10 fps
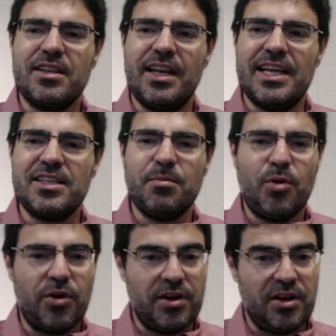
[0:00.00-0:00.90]
less
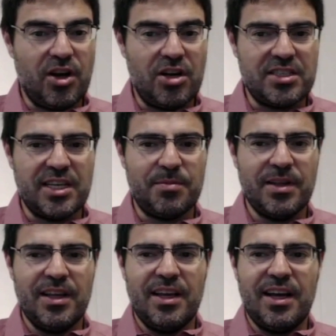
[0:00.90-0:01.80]
important concept.
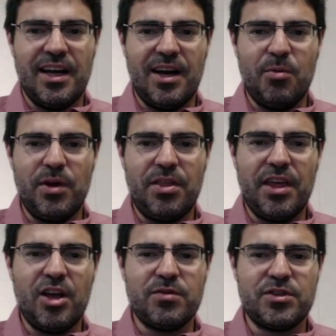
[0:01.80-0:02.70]
We
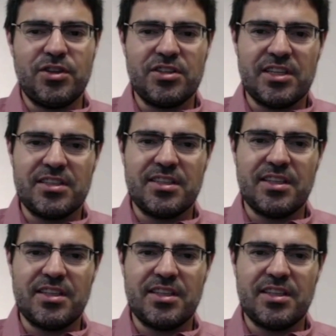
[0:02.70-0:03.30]
think of search as